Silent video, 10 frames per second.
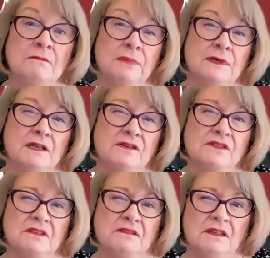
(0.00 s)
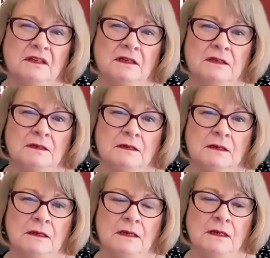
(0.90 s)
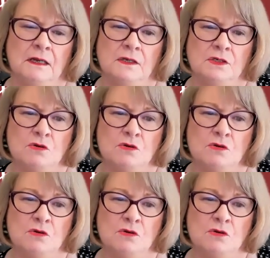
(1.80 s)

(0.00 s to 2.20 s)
But here's the thing, is you